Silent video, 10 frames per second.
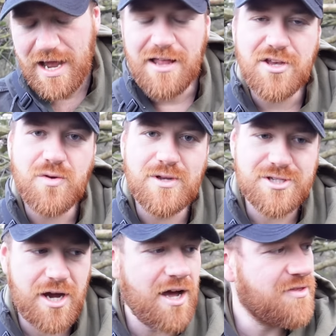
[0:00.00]
And the other
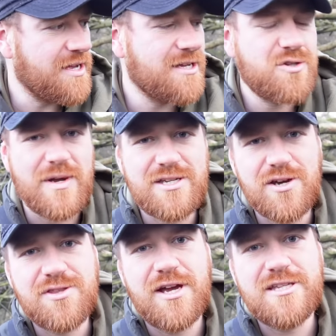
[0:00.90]
one's got, I think, 20
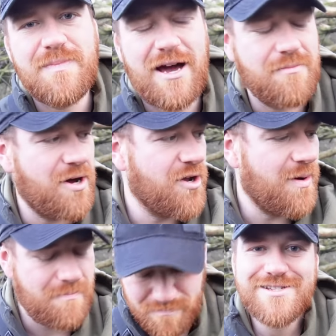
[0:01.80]
or 30 pound mono on.